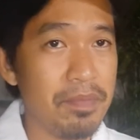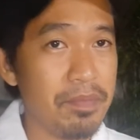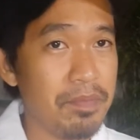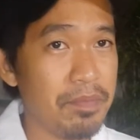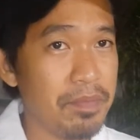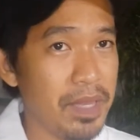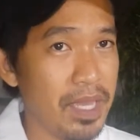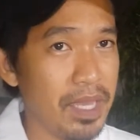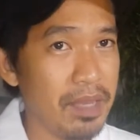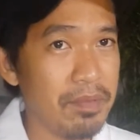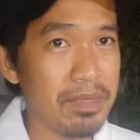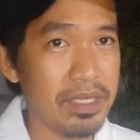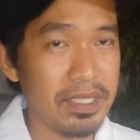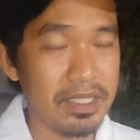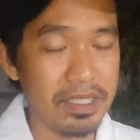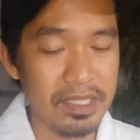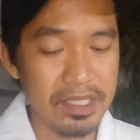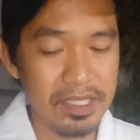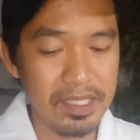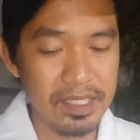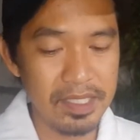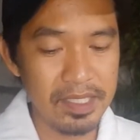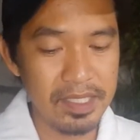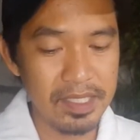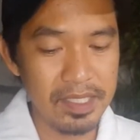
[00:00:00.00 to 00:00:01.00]

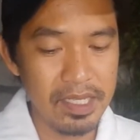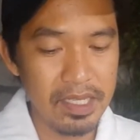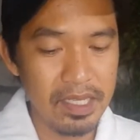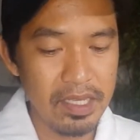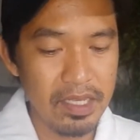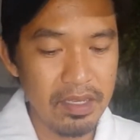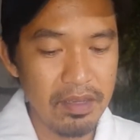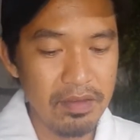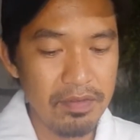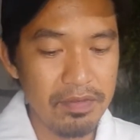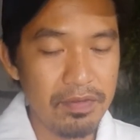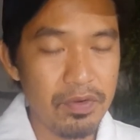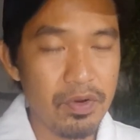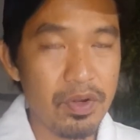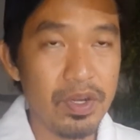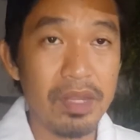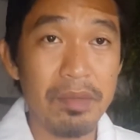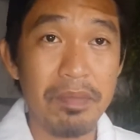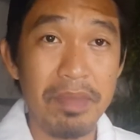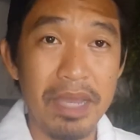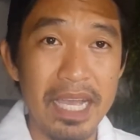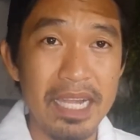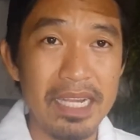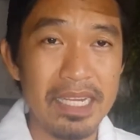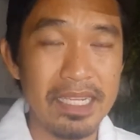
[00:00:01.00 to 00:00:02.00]
payments for the
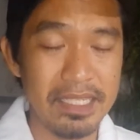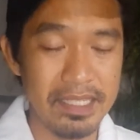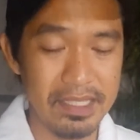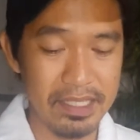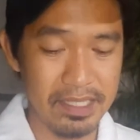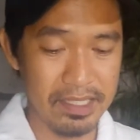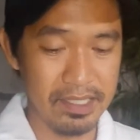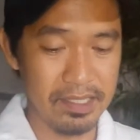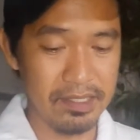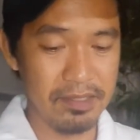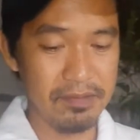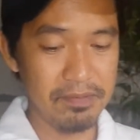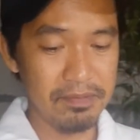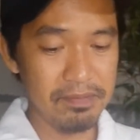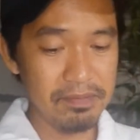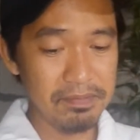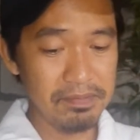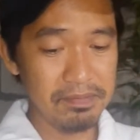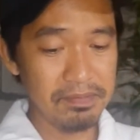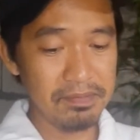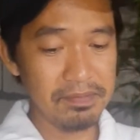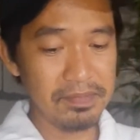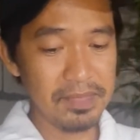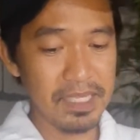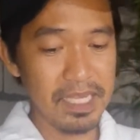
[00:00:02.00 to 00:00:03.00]
balance.
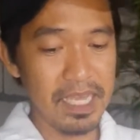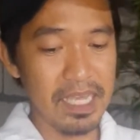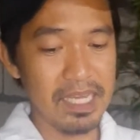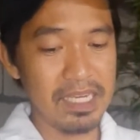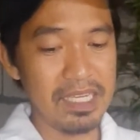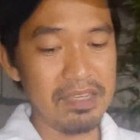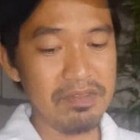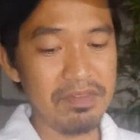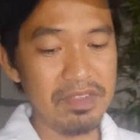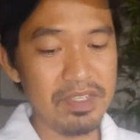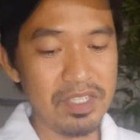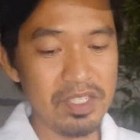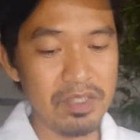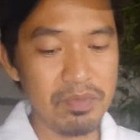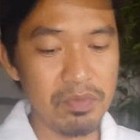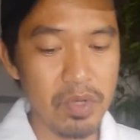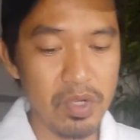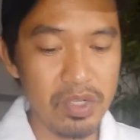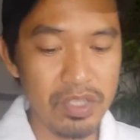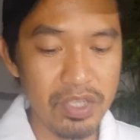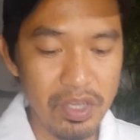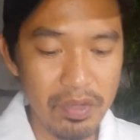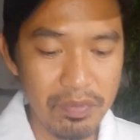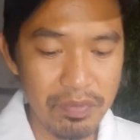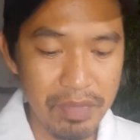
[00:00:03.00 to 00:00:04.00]
And even a small
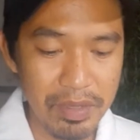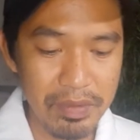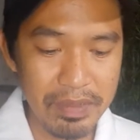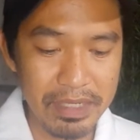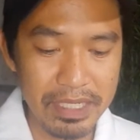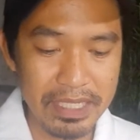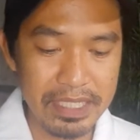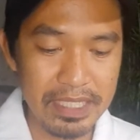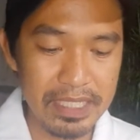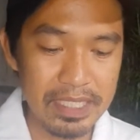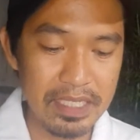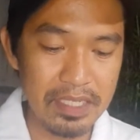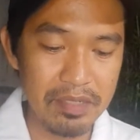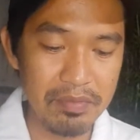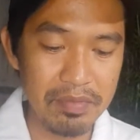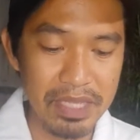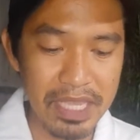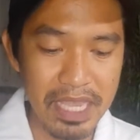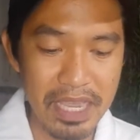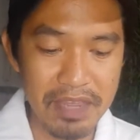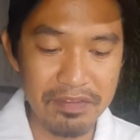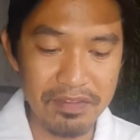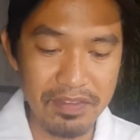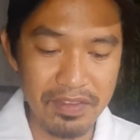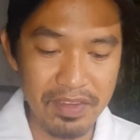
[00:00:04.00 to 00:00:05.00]
down payment can still be
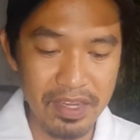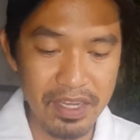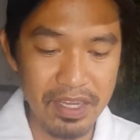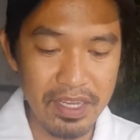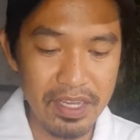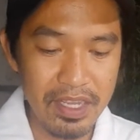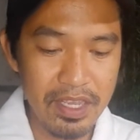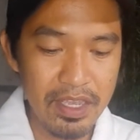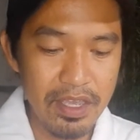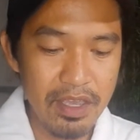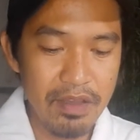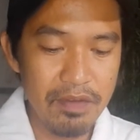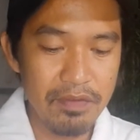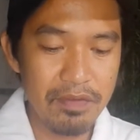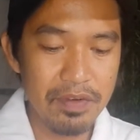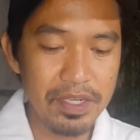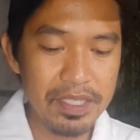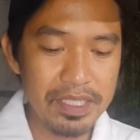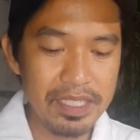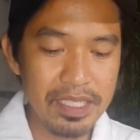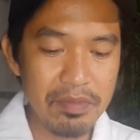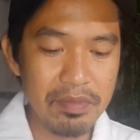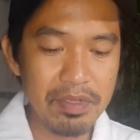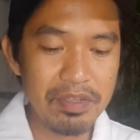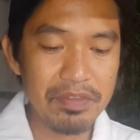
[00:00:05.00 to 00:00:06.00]
hefty. For
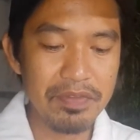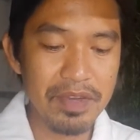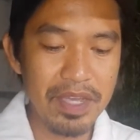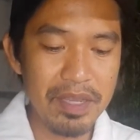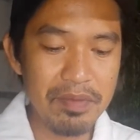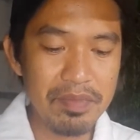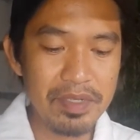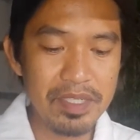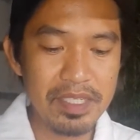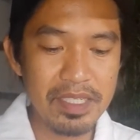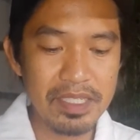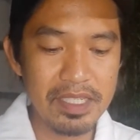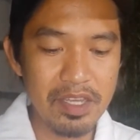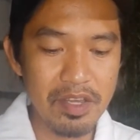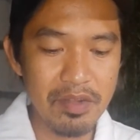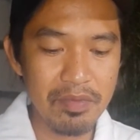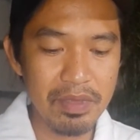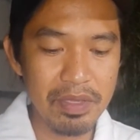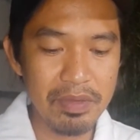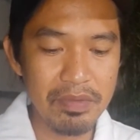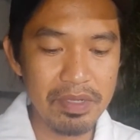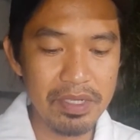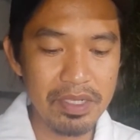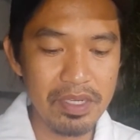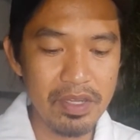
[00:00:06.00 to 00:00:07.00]
example, 5% down
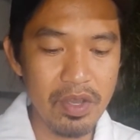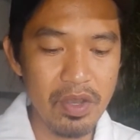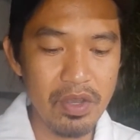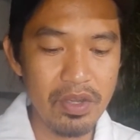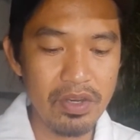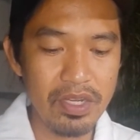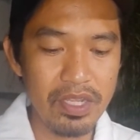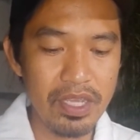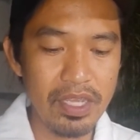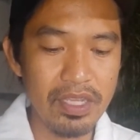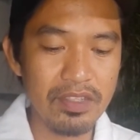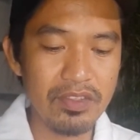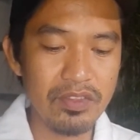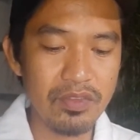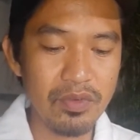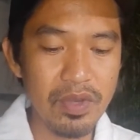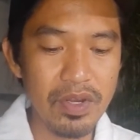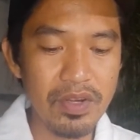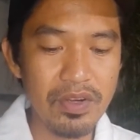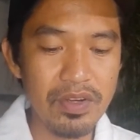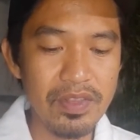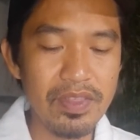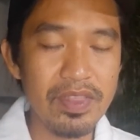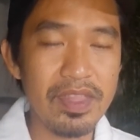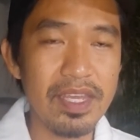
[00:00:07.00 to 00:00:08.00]
payment on a
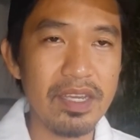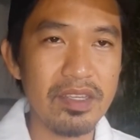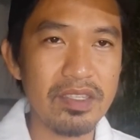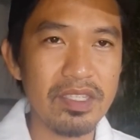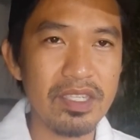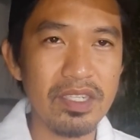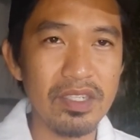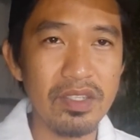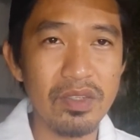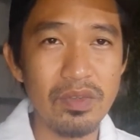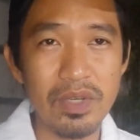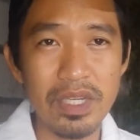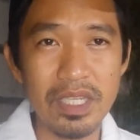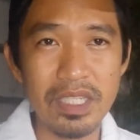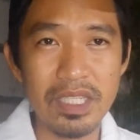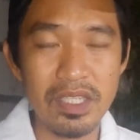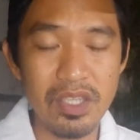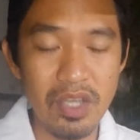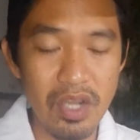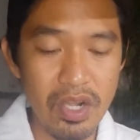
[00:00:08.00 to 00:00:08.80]
200,000 US